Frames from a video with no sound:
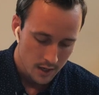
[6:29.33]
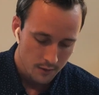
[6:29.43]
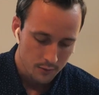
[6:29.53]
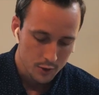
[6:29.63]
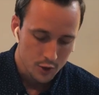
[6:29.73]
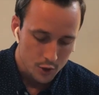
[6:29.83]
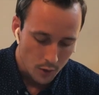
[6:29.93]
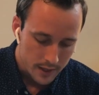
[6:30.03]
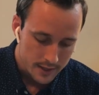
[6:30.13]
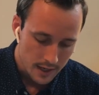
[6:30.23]
For the
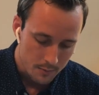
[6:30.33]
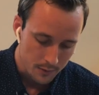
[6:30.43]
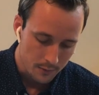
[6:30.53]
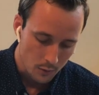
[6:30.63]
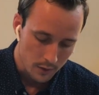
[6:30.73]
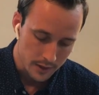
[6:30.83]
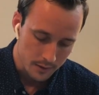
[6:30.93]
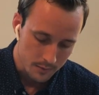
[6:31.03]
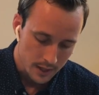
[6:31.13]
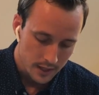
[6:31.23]
joy set before
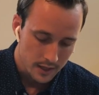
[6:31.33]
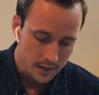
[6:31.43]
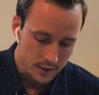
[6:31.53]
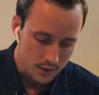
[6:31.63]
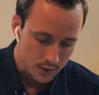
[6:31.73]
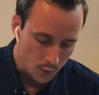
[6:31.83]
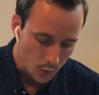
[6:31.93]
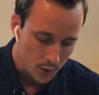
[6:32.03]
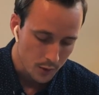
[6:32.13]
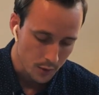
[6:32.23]
him, he
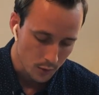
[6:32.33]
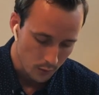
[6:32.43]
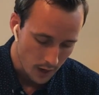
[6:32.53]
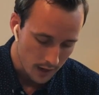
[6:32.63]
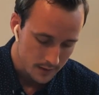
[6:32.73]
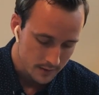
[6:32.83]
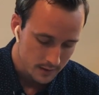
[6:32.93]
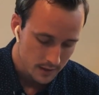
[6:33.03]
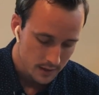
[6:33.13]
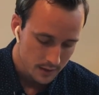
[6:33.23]
endured the
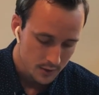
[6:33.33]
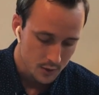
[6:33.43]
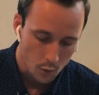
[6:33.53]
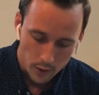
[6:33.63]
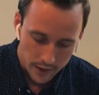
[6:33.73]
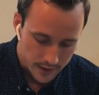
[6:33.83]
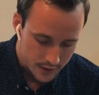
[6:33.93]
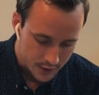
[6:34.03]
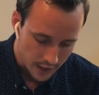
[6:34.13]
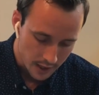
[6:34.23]
cross, scorning its
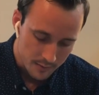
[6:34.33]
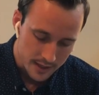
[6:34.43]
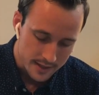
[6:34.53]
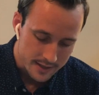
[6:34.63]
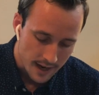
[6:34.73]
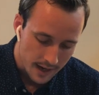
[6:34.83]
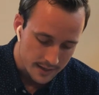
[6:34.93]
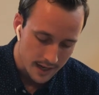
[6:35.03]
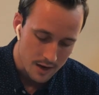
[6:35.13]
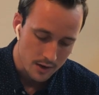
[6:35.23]
shame, and sat
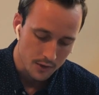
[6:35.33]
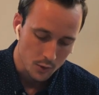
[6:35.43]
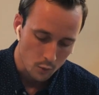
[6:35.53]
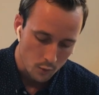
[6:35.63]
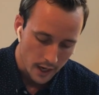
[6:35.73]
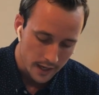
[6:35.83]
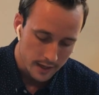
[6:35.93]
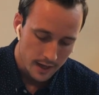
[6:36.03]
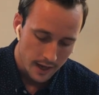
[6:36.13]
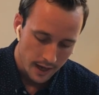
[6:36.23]
down at the
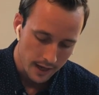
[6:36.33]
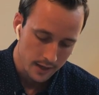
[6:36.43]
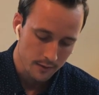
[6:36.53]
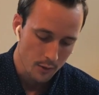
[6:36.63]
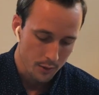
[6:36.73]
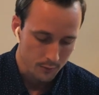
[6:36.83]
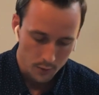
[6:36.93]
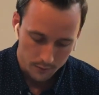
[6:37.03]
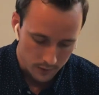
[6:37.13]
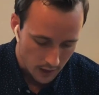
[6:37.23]
right hand of the
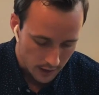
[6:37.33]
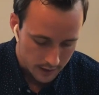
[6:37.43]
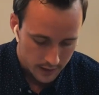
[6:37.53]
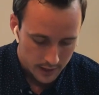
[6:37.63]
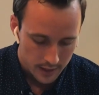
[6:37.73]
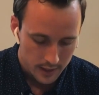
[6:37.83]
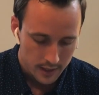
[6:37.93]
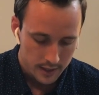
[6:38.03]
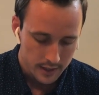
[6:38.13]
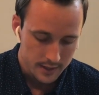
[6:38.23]
throne of God.
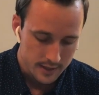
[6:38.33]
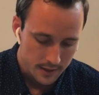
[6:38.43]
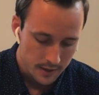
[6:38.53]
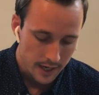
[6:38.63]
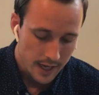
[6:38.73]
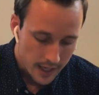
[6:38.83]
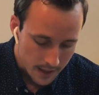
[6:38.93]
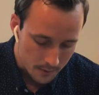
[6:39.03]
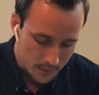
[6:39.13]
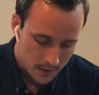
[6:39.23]
Consider
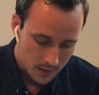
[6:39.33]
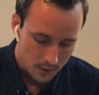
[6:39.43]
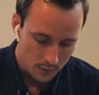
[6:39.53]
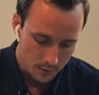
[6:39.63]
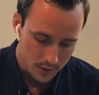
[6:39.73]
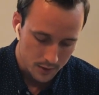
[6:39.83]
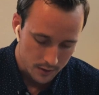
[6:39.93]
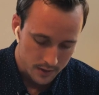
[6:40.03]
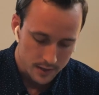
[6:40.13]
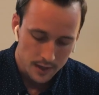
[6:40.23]
him who
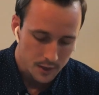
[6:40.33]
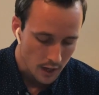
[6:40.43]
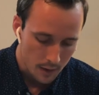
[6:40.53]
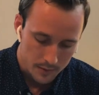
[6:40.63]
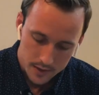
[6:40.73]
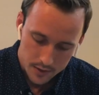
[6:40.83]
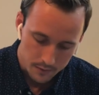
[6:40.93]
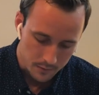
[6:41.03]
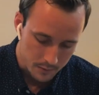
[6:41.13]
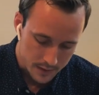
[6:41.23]
endured such
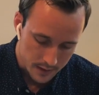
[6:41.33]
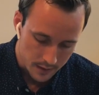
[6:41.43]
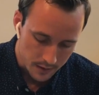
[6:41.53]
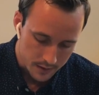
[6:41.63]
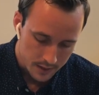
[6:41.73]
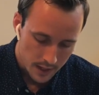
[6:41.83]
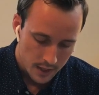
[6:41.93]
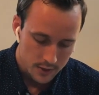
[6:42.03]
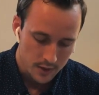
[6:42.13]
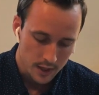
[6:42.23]
opposition from sinners,
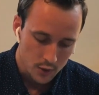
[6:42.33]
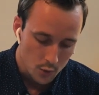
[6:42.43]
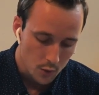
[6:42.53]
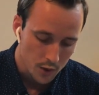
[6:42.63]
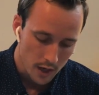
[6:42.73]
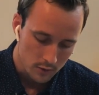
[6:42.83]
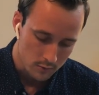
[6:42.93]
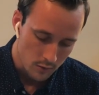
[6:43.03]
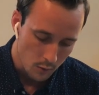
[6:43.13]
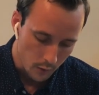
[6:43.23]
so that you will not
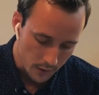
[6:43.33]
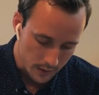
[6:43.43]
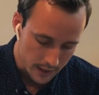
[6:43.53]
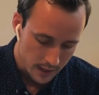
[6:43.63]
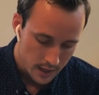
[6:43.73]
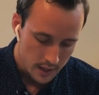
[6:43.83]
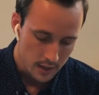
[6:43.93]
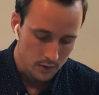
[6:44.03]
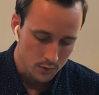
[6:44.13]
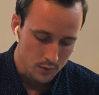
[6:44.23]
grow weary
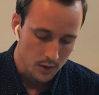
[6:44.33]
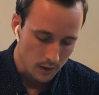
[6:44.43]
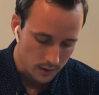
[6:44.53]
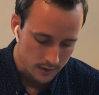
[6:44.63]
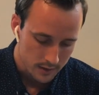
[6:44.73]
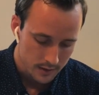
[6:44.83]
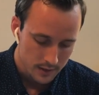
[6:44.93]
and lose heart.